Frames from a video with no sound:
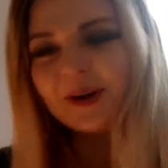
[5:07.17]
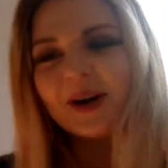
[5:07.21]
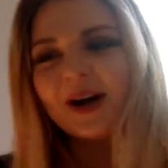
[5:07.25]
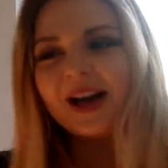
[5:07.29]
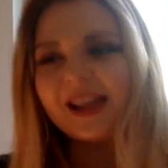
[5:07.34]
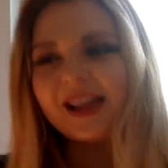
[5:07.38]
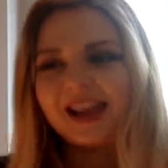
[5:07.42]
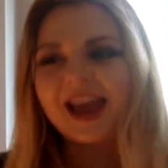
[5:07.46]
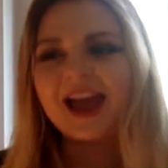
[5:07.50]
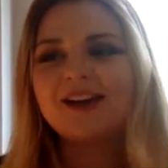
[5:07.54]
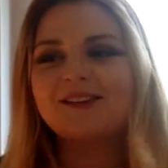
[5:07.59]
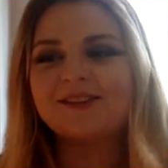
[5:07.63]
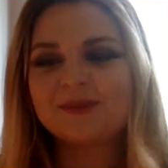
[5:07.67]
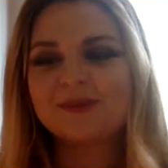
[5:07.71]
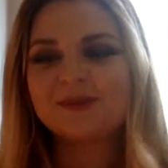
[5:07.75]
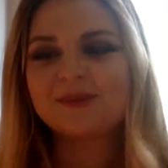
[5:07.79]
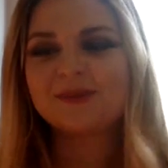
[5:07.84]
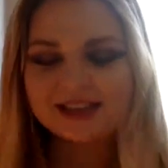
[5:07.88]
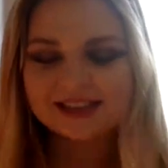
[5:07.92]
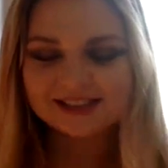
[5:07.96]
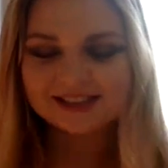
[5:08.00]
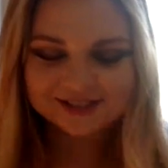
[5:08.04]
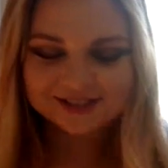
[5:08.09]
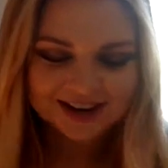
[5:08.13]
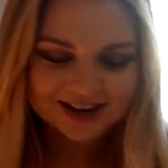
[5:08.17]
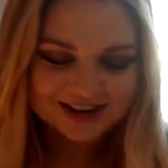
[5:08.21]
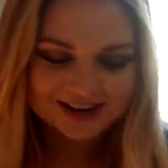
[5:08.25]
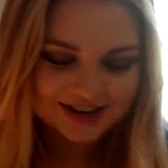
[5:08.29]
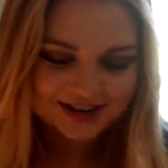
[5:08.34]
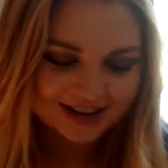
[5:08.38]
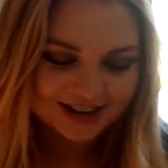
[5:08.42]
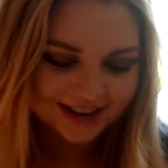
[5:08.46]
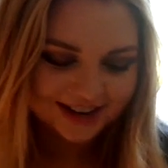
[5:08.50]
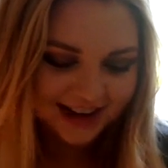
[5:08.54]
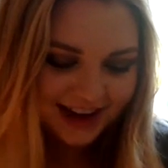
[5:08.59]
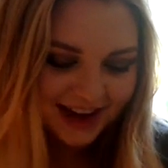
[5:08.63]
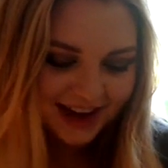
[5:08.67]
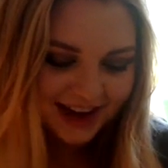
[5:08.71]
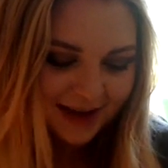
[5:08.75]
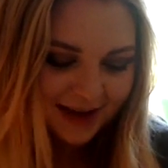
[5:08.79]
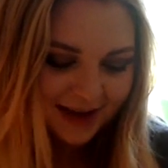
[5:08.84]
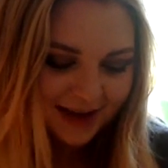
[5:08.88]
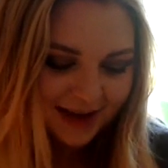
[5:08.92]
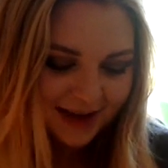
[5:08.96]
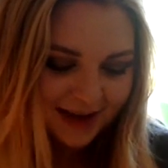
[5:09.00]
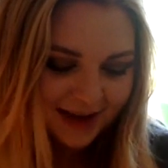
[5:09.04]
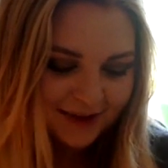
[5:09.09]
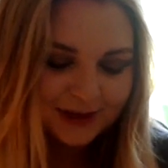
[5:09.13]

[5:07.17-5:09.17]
and I have the biggest crush on him.